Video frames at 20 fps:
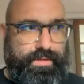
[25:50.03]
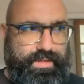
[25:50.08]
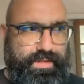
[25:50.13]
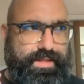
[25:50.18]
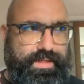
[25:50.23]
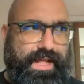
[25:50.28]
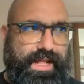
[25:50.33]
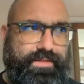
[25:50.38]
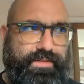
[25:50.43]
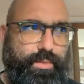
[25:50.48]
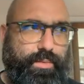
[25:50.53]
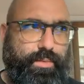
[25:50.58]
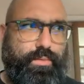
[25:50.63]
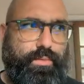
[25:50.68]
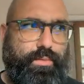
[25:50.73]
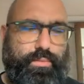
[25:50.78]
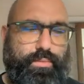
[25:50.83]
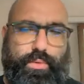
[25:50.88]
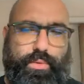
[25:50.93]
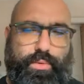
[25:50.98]
That's what
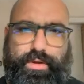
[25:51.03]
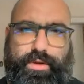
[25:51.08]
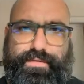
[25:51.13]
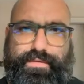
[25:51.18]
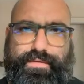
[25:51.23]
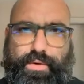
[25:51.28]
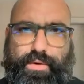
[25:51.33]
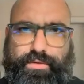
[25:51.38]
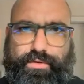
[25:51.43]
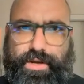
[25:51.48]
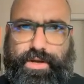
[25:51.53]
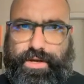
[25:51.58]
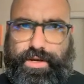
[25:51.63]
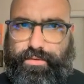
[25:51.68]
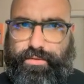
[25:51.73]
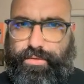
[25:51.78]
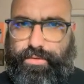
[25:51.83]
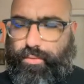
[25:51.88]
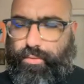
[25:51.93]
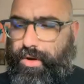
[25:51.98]
we're really focused on here
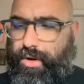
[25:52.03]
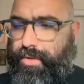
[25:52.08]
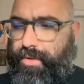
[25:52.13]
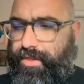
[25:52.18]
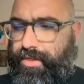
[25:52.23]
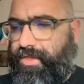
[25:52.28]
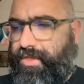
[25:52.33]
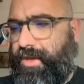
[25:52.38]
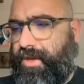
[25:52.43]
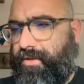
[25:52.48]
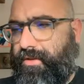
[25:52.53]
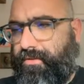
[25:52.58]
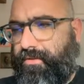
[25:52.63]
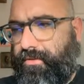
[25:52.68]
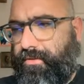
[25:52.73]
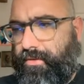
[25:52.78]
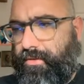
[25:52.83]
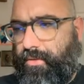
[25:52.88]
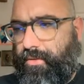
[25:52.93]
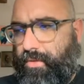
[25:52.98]
with the one but thing is
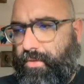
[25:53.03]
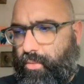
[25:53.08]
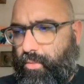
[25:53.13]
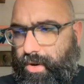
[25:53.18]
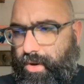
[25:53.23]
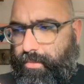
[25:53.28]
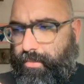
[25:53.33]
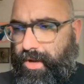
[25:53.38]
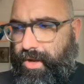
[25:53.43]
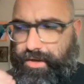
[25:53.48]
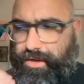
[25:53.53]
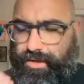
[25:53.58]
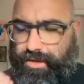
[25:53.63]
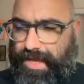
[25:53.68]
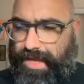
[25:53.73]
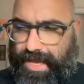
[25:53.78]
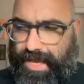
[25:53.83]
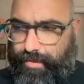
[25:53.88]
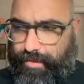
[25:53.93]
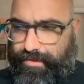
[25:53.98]
the one button
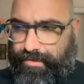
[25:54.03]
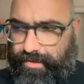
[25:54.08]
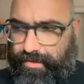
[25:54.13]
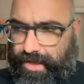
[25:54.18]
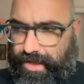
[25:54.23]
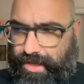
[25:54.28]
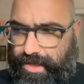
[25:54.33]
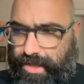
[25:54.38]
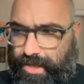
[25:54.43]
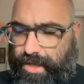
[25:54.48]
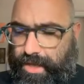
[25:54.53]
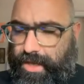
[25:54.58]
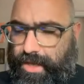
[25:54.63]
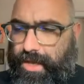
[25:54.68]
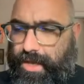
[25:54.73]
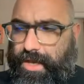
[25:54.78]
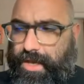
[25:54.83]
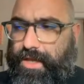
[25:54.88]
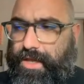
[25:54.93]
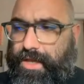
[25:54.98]
game is like
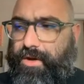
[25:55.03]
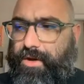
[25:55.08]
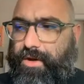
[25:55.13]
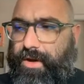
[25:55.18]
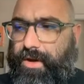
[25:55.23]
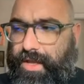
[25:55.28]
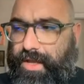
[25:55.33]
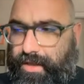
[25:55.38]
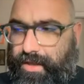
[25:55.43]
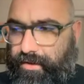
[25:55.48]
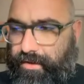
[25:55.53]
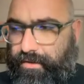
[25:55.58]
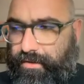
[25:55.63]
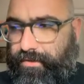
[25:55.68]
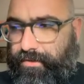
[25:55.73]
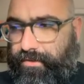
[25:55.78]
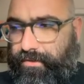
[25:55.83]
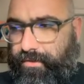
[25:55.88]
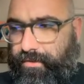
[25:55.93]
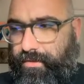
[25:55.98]
there
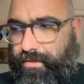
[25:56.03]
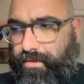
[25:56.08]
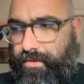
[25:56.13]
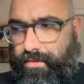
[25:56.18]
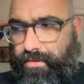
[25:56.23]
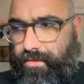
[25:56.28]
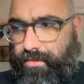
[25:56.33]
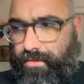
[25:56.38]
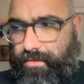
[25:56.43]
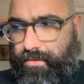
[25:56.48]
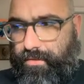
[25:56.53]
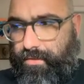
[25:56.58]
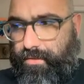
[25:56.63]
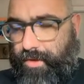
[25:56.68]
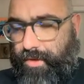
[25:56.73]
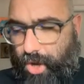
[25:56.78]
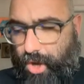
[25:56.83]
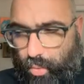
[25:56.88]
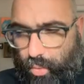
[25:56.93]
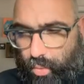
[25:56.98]
is
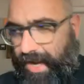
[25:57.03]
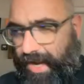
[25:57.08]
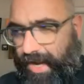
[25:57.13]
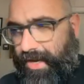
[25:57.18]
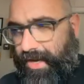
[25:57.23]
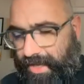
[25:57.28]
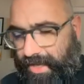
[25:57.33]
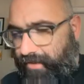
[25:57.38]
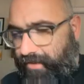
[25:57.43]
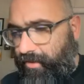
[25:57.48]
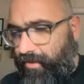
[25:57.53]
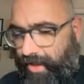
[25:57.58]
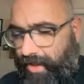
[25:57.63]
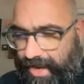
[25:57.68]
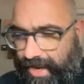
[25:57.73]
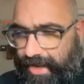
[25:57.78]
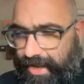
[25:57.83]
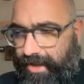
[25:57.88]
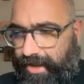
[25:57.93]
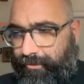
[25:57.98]
a way to give a lot
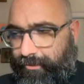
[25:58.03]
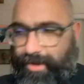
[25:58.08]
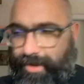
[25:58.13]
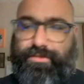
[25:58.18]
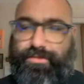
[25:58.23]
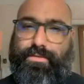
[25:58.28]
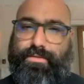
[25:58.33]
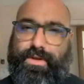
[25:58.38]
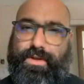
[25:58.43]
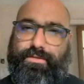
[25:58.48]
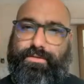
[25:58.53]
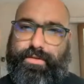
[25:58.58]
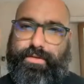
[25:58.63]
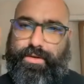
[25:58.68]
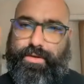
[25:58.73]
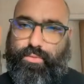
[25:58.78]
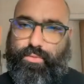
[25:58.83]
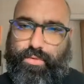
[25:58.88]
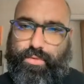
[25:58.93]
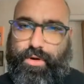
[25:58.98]
of expressiveness.
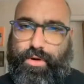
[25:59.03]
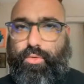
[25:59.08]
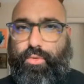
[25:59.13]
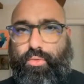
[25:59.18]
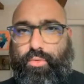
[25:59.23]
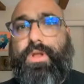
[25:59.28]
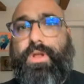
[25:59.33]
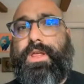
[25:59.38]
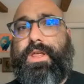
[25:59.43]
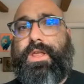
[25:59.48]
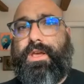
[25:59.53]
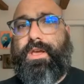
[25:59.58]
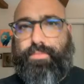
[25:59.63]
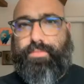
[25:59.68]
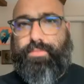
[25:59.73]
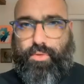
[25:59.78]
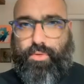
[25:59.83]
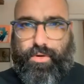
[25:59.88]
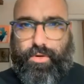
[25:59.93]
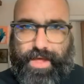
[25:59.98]
Like we're going to really
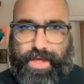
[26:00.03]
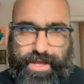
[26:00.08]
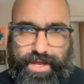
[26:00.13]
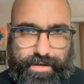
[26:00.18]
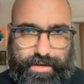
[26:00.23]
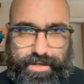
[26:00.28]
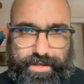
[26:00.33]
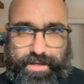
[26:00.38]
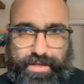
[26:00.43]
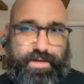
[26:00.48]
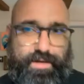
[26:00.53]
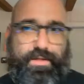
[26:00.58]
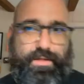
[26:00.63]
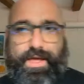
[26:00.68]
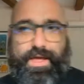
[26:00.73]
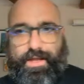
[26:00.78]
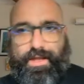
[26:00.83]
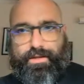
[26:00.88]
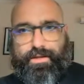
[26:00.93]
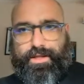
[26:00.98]
explore that and dig into
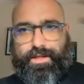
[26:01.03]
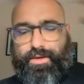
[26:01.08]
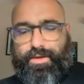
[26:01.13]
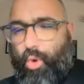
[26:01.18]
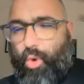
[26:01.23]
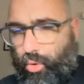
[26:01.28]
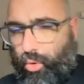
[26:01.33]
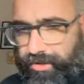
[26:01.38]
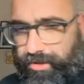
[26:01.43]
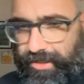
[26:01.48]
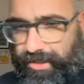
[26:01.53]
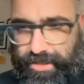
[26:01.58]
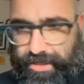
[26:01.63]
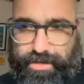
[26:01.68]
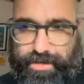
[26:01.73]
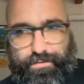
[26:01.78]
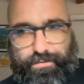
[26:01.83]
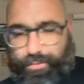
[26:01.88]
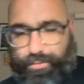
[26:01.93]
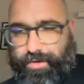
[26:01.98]
that. Like holding
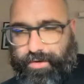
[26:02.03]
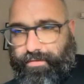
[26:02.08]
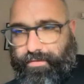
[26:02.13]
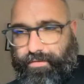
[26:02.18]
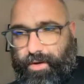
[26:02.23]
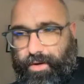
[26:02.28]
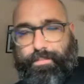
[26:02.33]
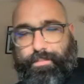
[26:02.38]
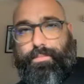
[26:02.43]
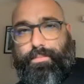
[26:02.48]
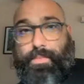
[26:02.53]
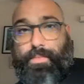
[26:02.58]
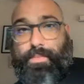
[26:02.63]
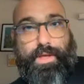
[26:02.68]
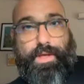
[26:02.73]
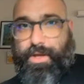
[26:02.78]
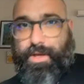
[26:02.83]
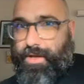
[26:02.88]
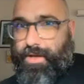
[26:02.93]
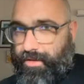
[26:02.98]
is one of our
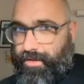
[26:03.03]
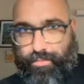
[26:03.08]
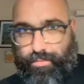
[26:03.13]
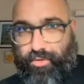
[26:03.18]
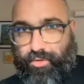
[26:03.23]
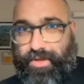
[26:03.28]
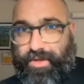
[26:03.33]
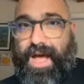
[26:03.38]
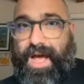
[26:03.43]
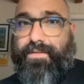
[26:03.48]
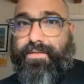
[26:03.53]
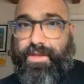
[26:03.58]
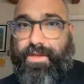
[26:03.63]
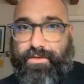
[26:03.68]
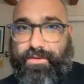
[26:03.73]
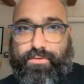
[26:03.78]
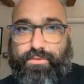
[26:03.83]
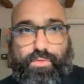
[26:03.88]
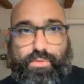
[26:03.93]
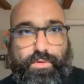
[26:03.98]
most
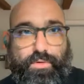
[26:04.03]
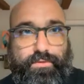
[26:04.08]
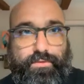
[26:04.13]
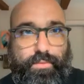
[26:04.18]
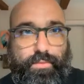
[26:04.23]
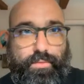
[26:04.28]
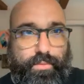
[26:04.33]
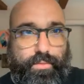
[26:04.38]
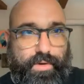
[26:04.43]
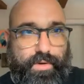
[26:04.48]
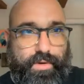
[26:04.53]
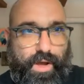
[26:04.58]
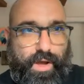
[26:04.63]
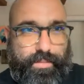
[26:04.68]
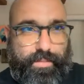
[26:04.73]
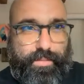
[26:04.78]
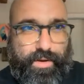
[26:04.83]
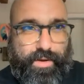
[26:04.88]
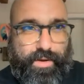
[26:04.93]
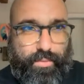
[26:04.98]
obvious tools when we're talking
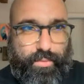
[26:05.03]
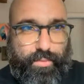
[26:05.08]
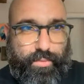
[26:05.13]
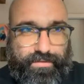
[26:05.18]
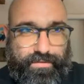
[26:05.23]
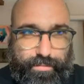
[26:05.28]
about ways to